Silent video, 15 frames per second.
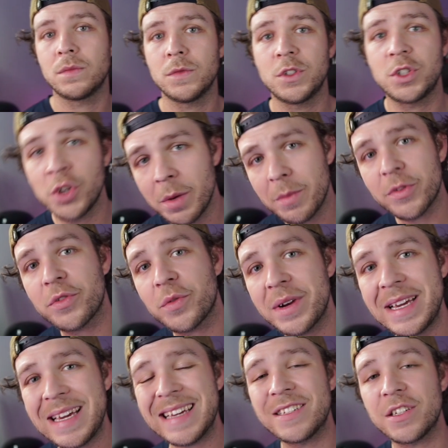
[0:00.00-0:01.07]
So number
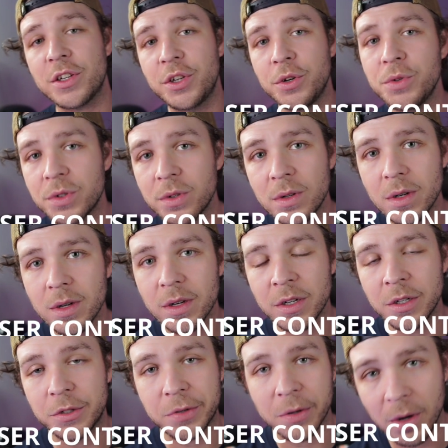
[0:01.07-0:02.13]
3 is user
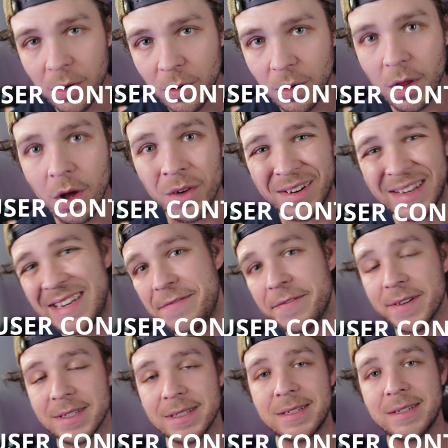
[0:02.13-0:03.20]
control on
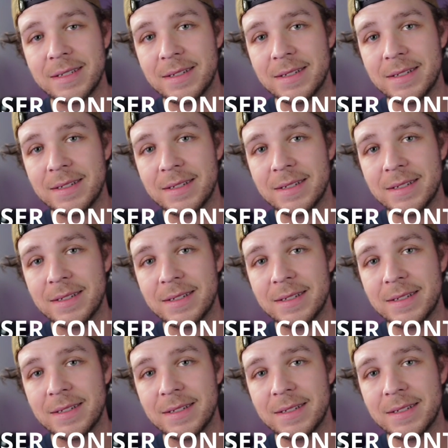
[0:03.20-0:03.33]
defense.